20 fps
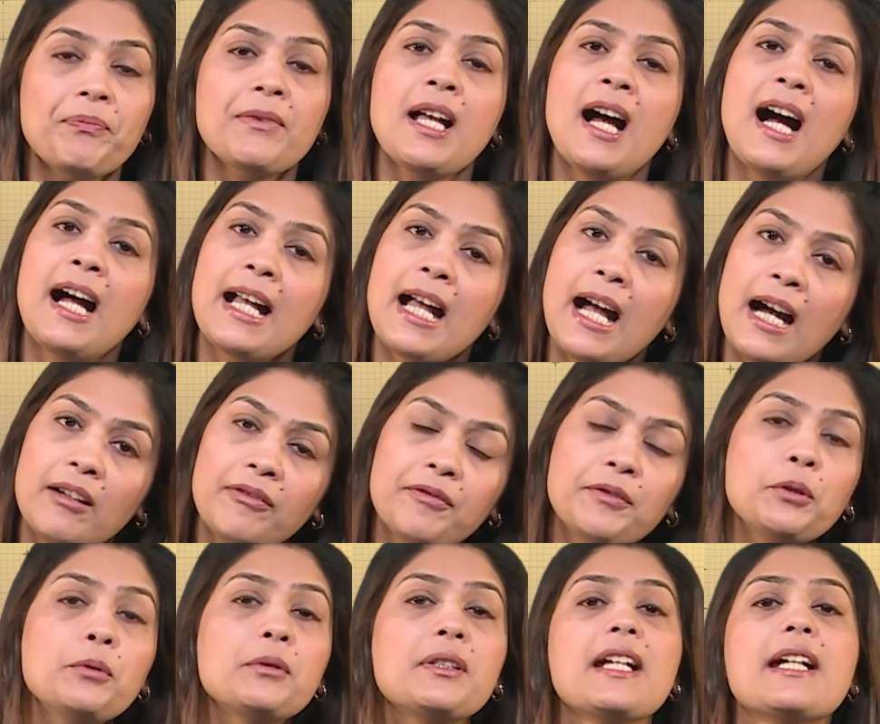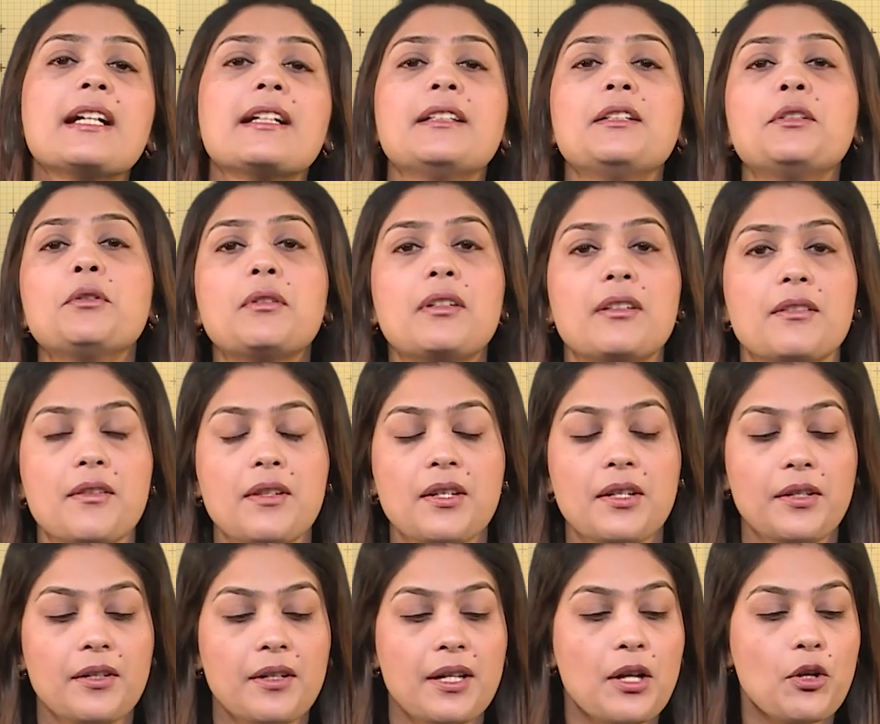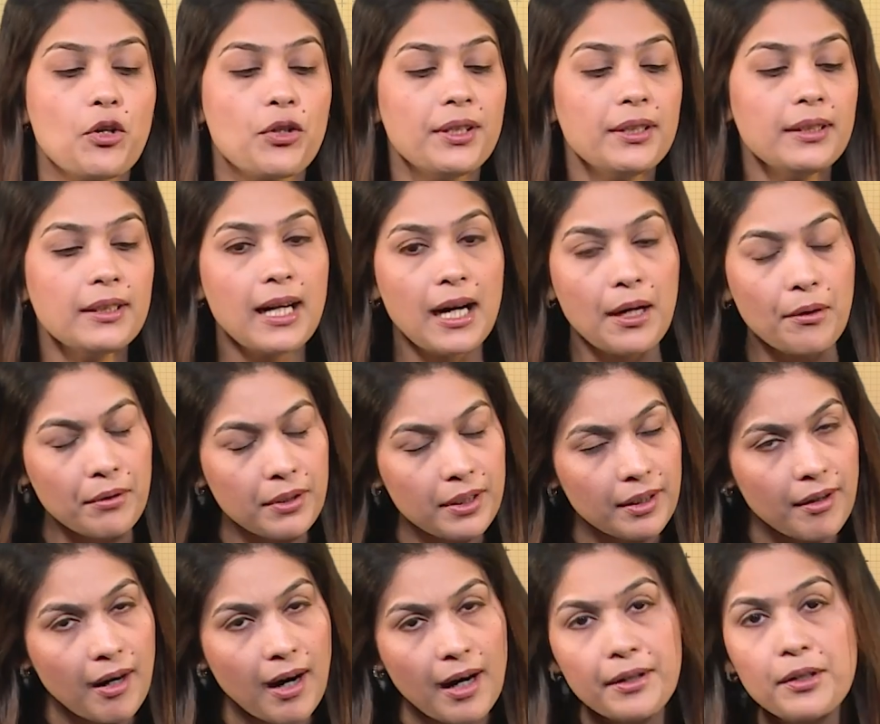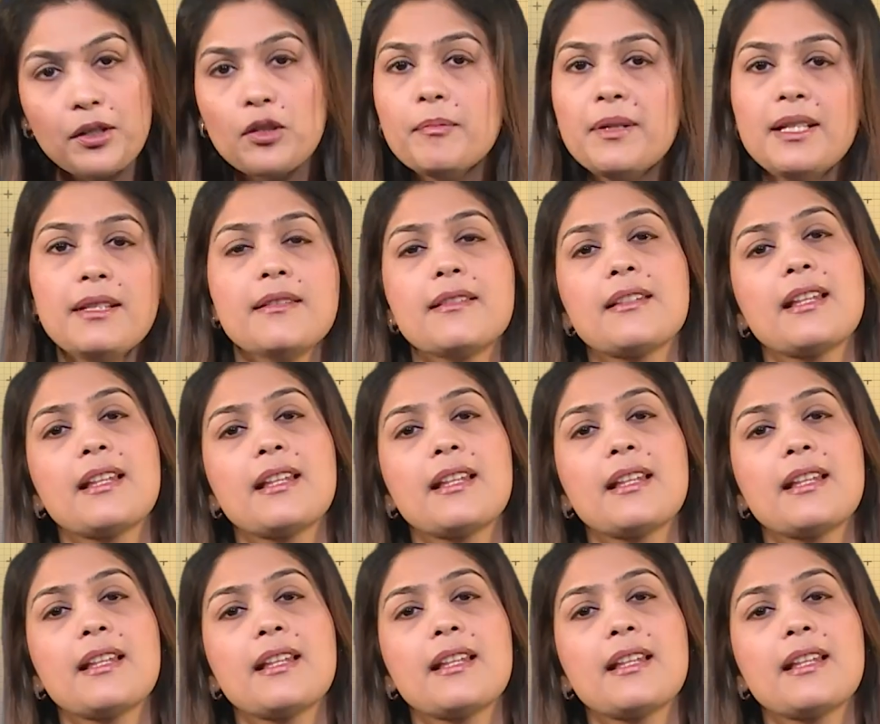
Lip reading: I have to take into consideration counter arguments